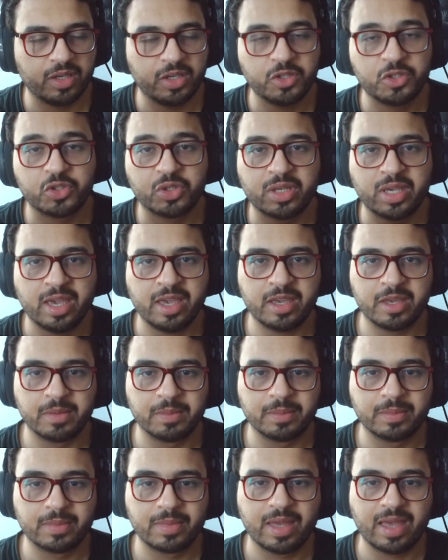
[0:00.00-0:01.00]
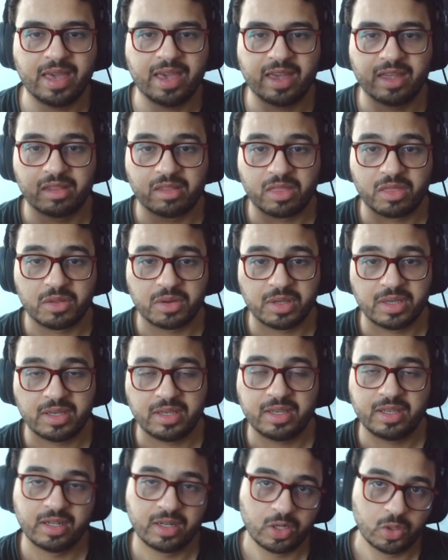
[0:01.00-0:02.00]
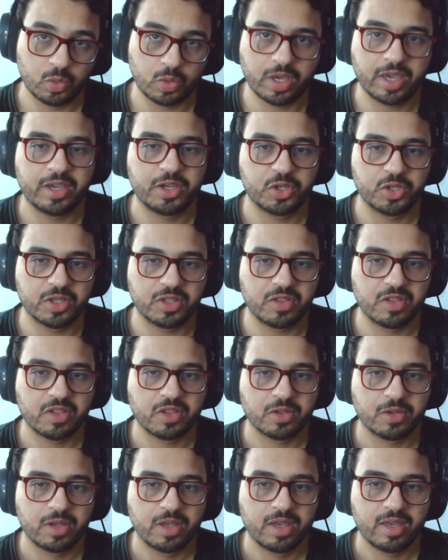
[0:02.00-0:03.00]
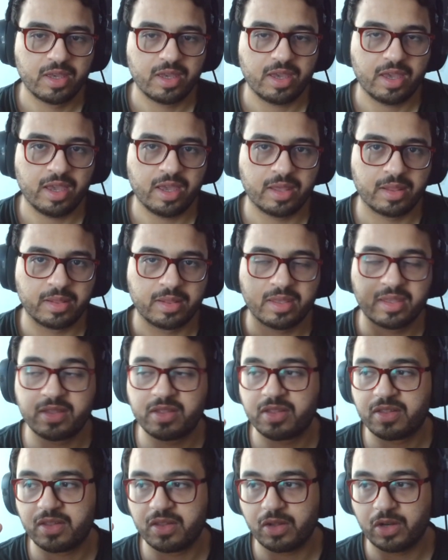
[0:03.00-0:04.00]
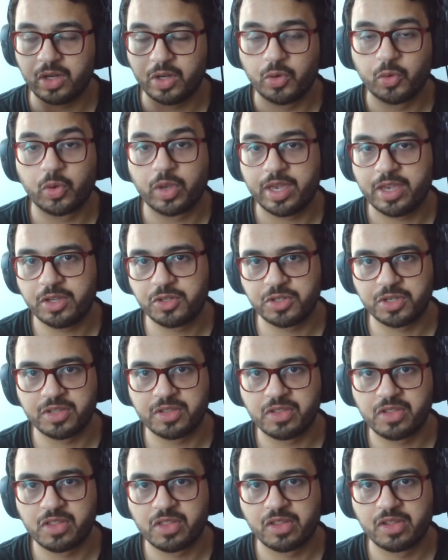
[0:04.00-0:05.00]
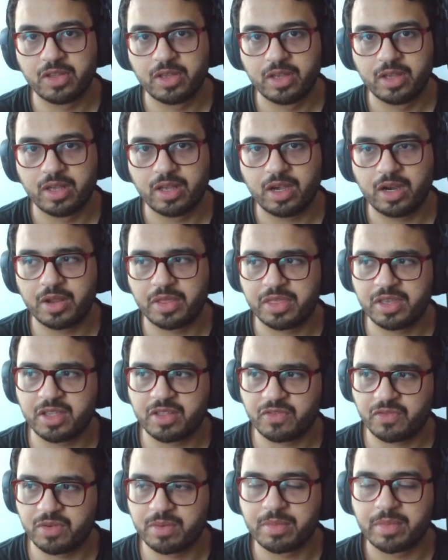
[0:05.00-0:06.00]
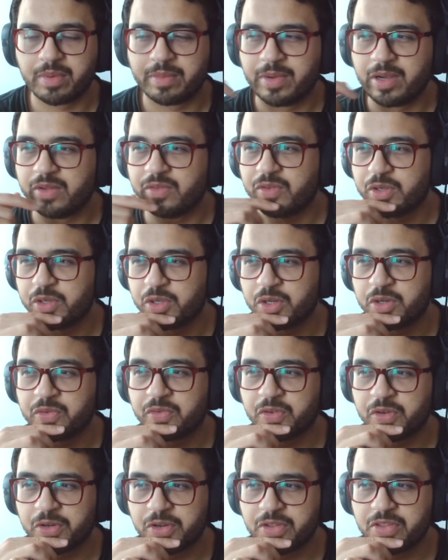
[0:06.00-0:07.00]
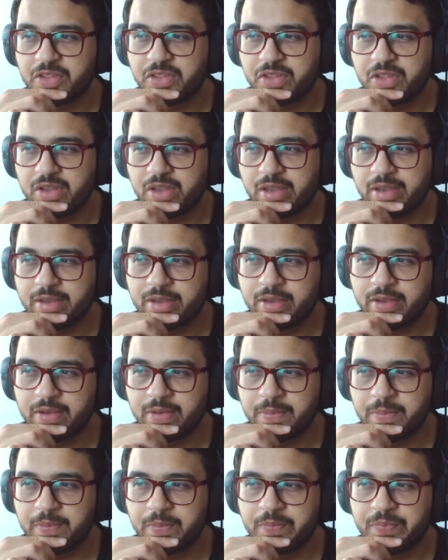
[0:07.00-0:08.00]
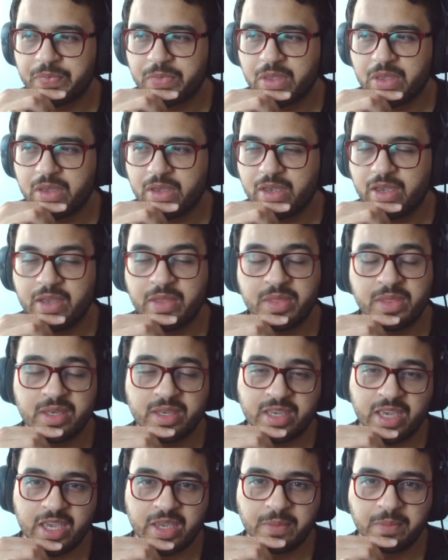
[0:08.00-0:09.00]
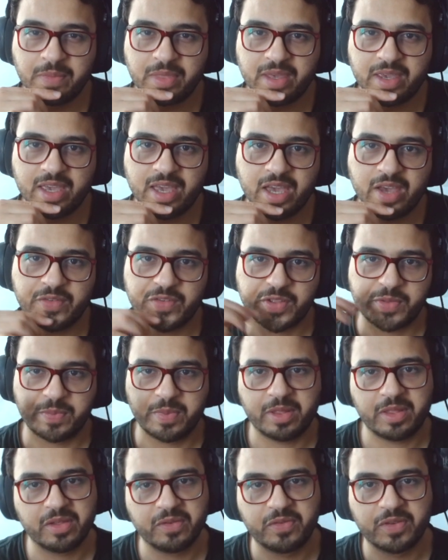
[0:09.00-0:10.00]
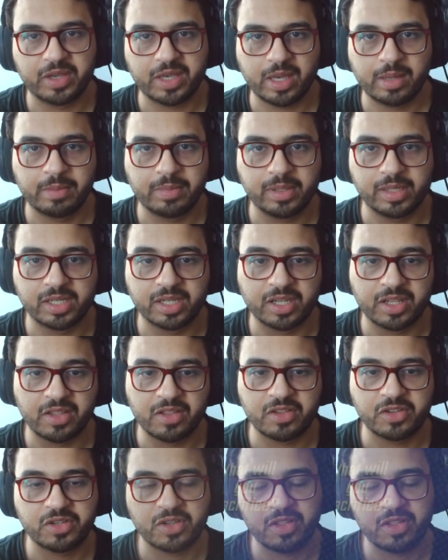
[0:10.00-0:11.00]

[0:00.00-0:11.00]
each game has 3 locations, and these locations are things from the Marvel universe. In the game, they have specific abilities,